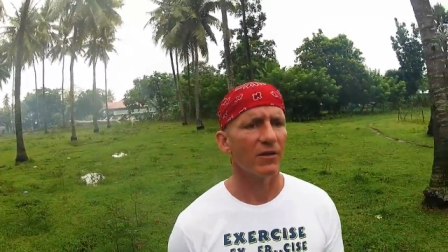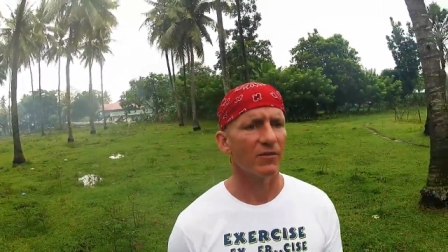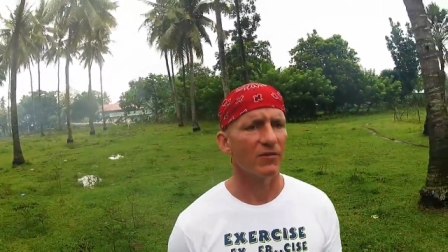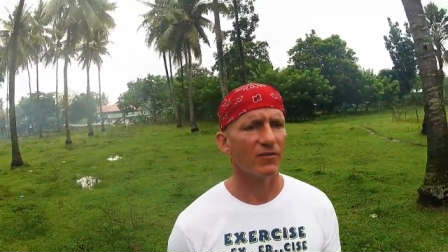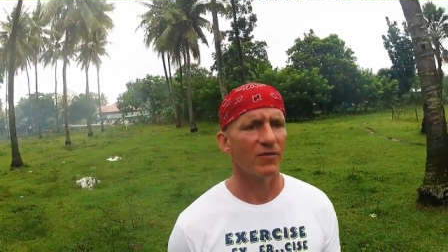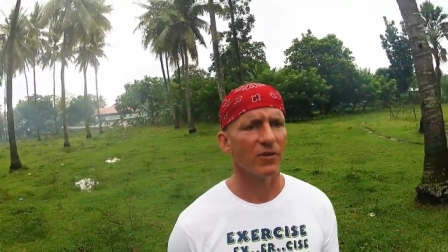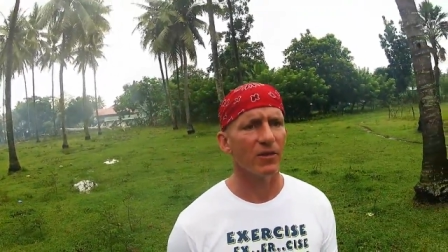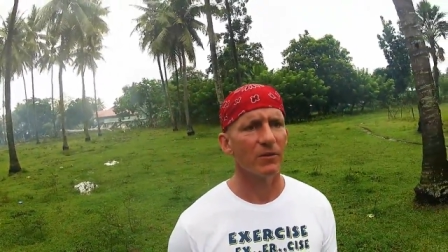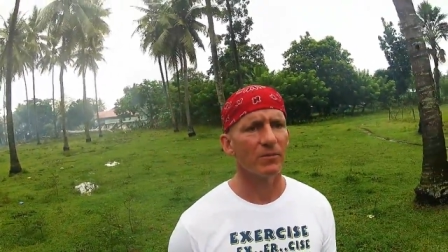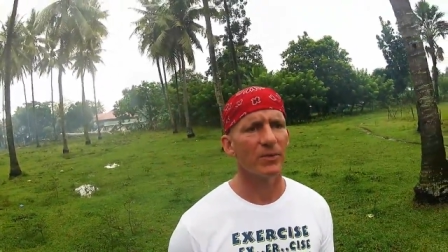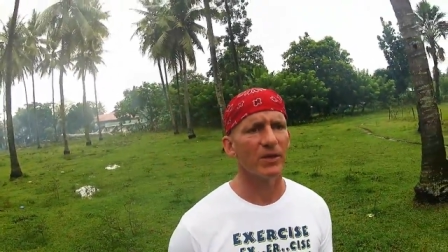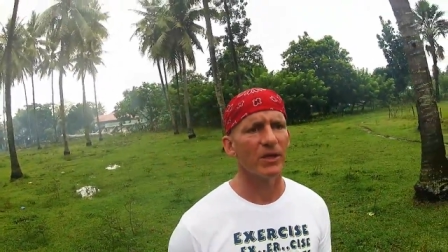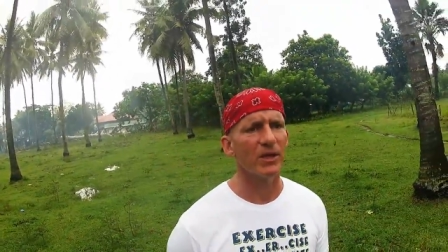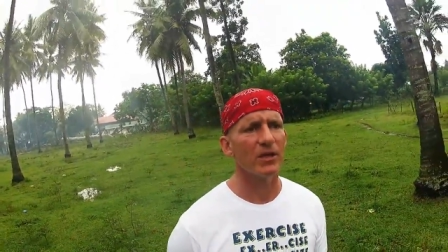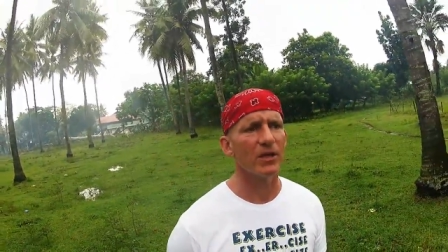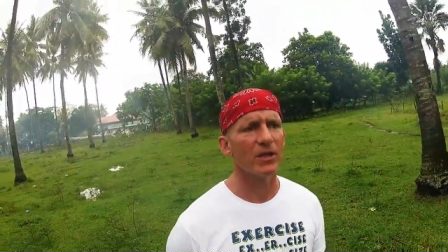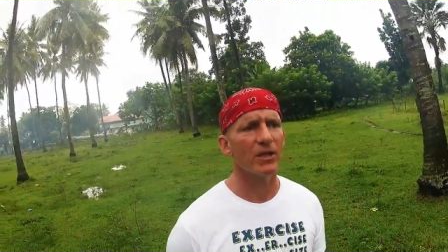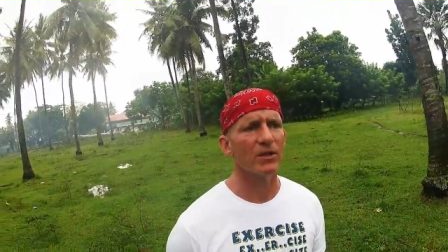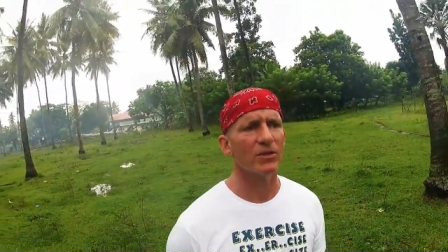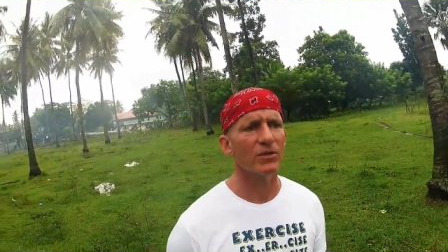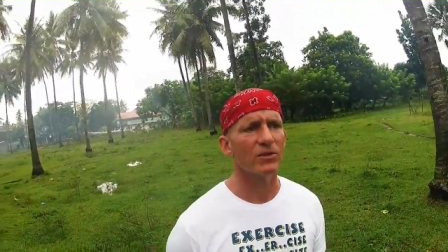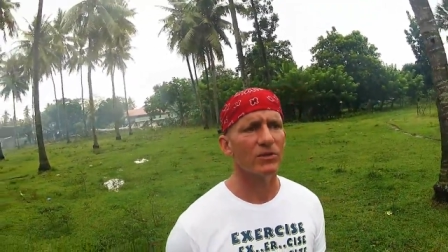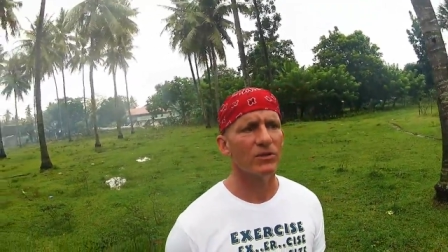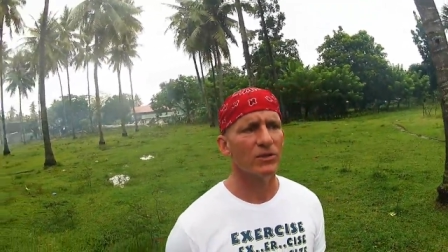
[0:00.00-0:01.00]
the
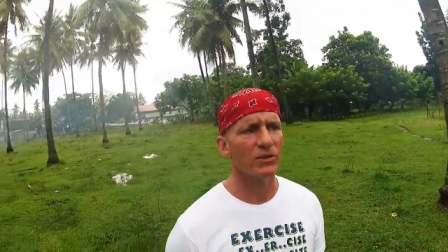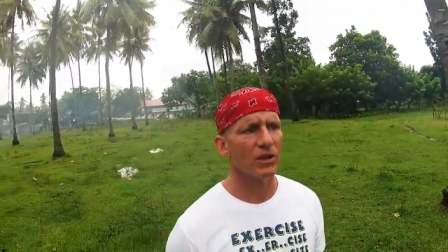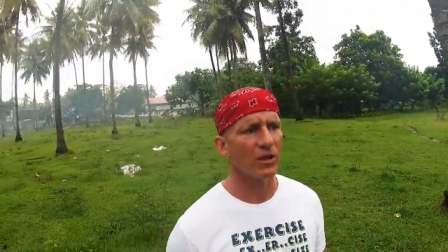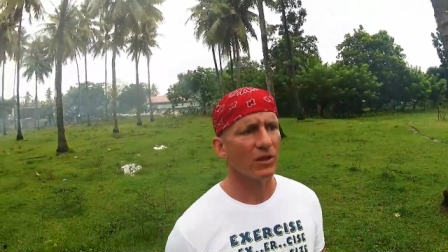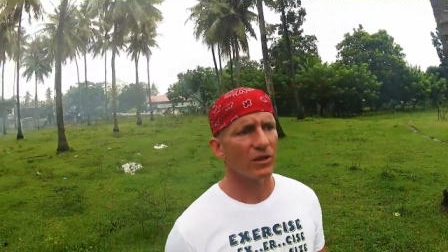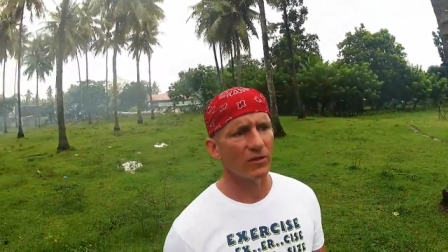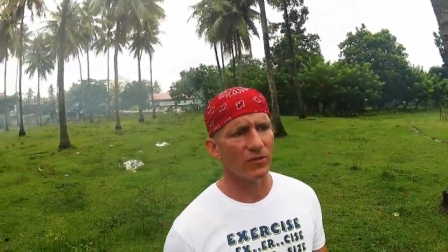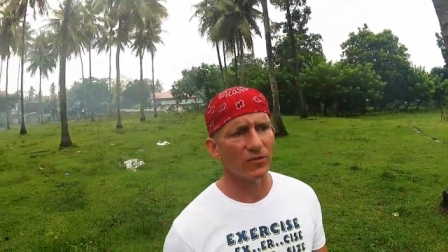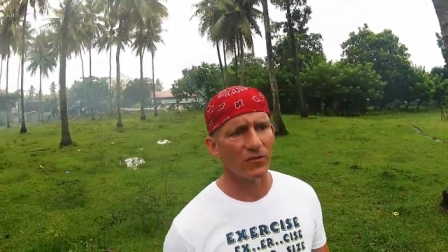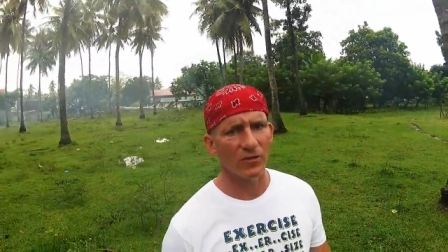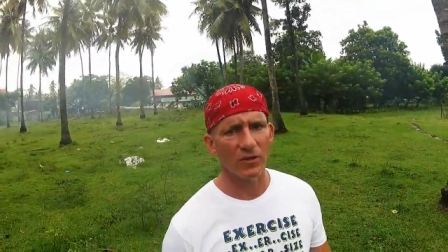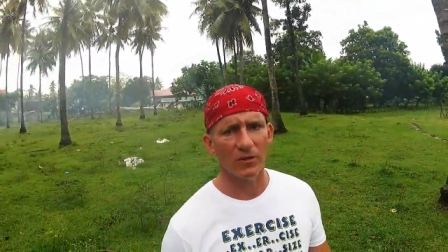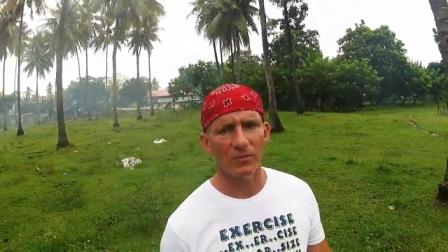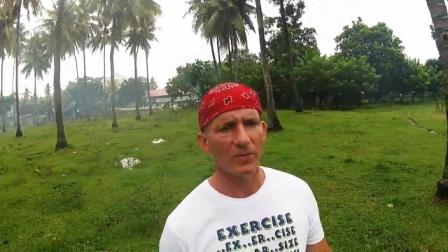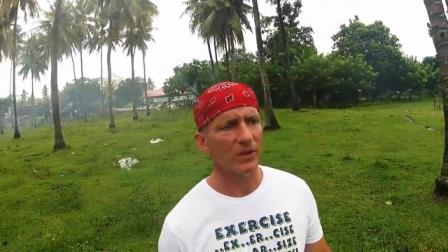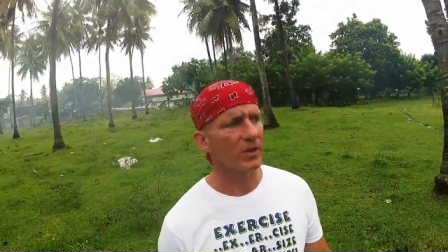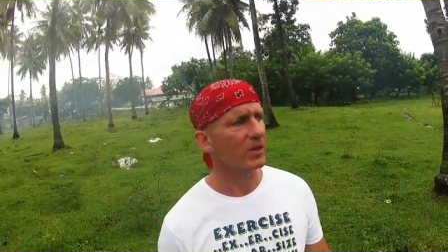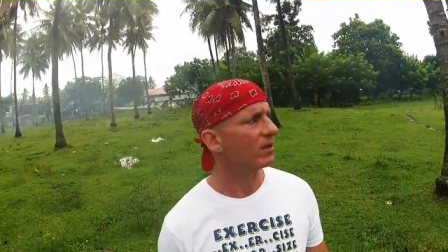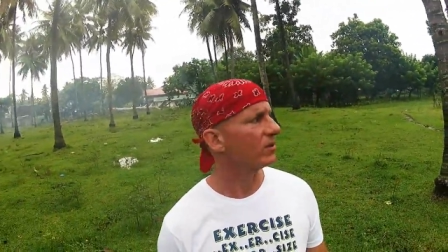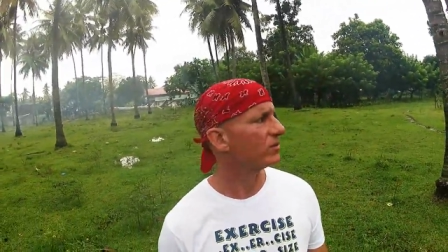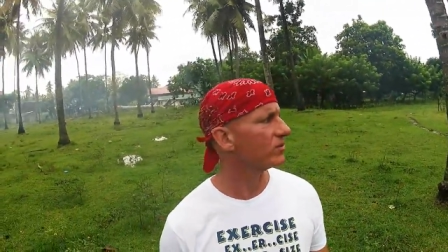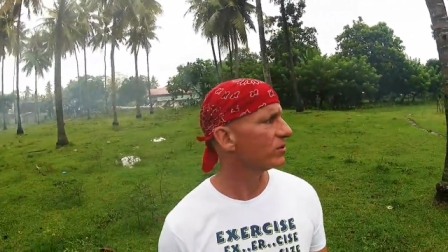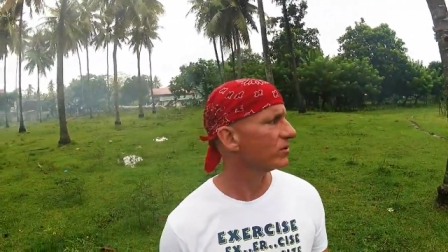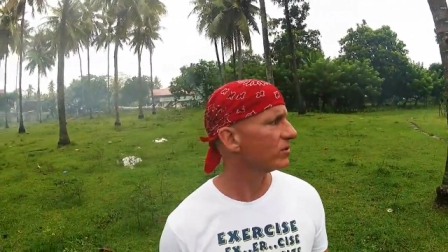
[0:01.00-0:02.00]
Filipinos, you know, they're
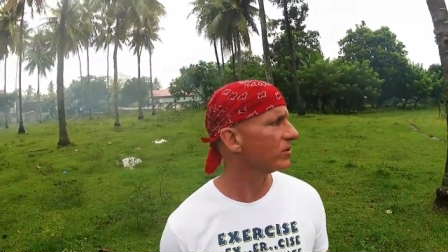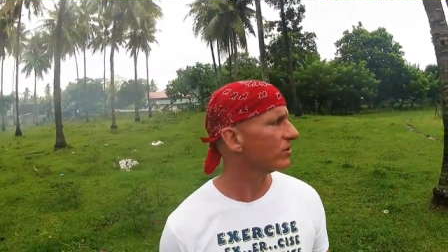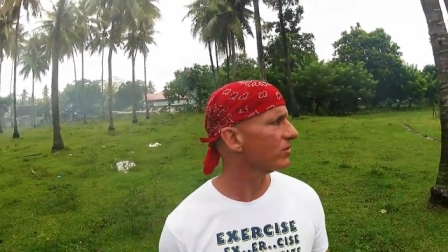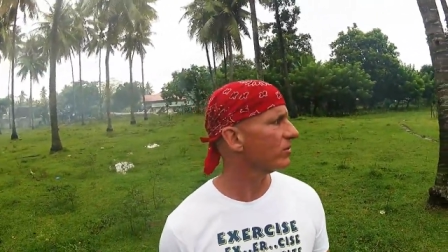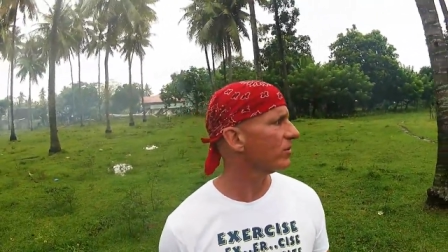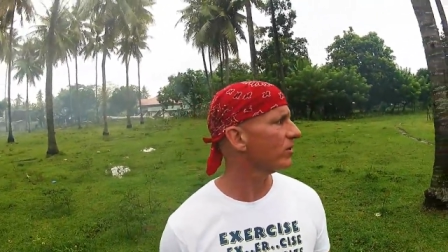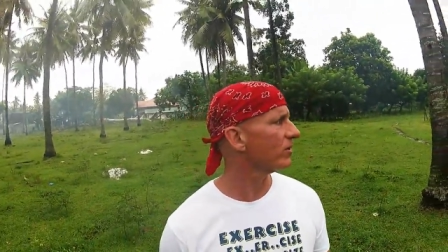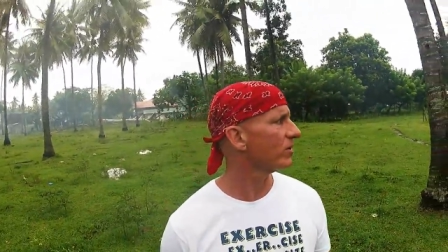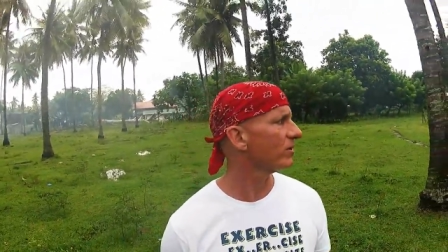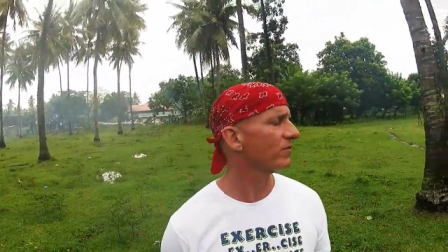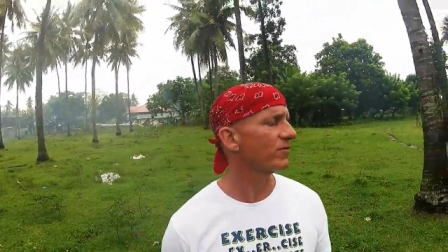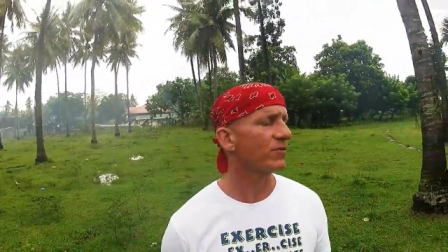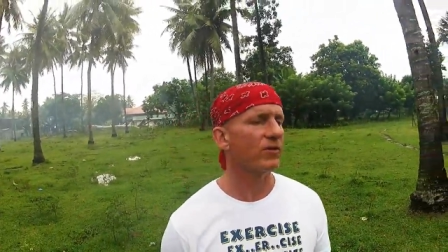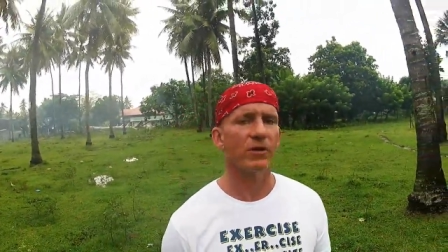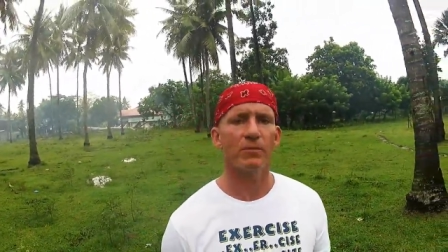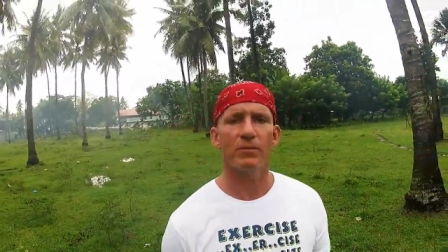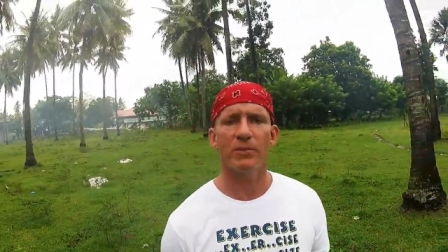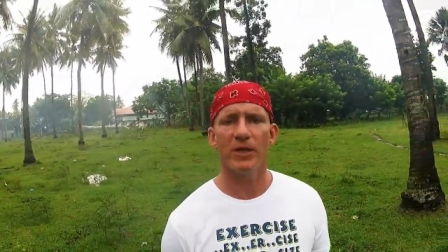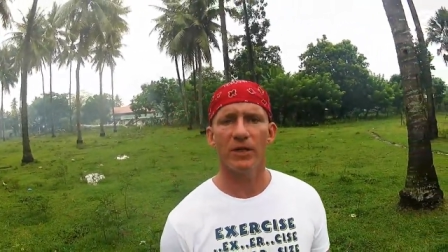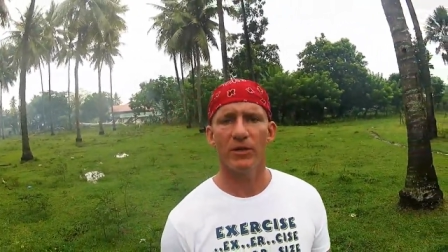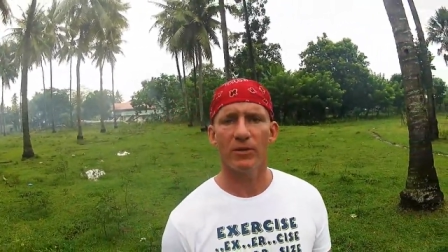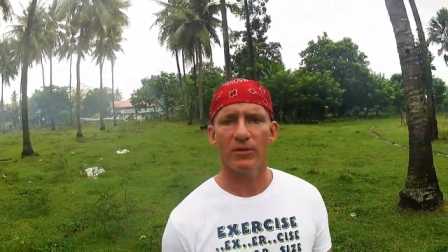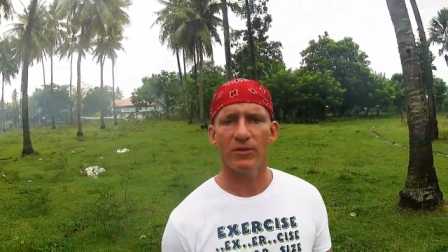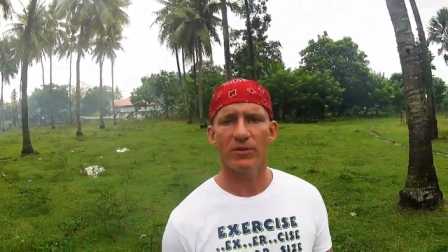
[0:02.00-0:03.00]
Filipinos. They're doing their
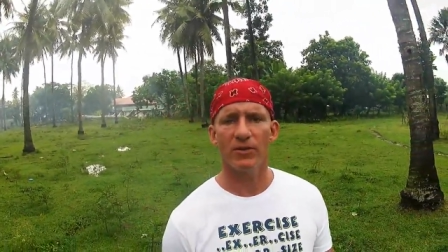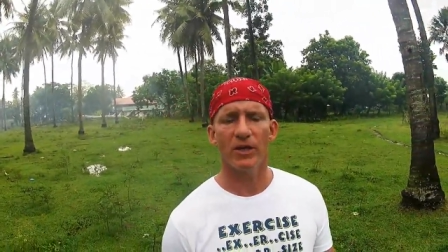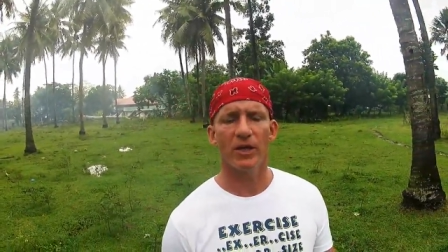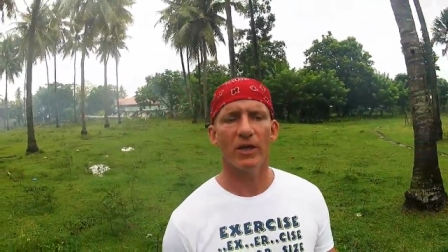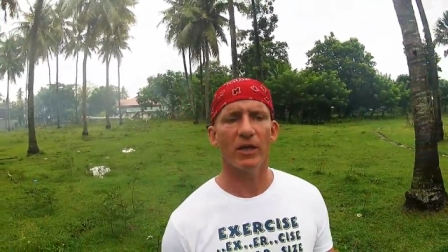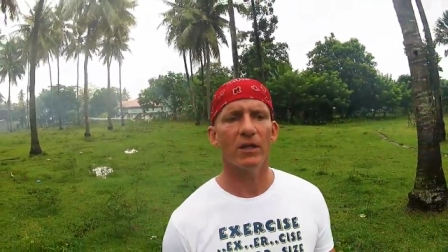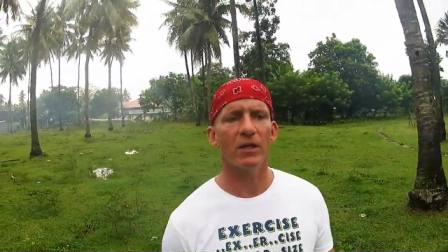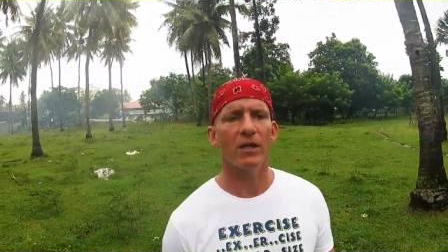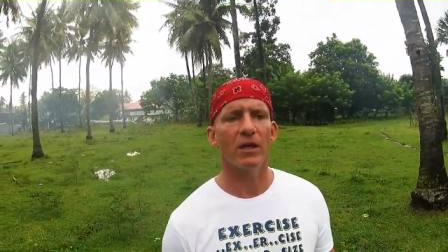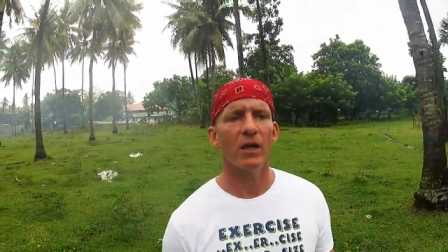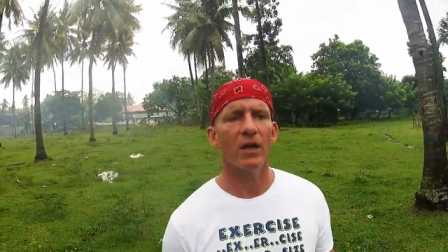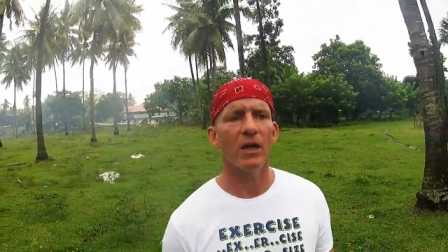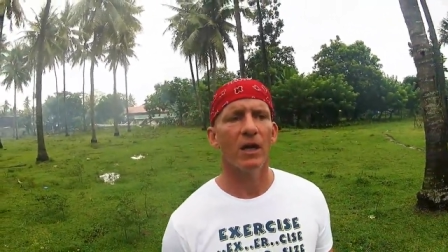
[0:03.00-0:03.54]
Filipino thing.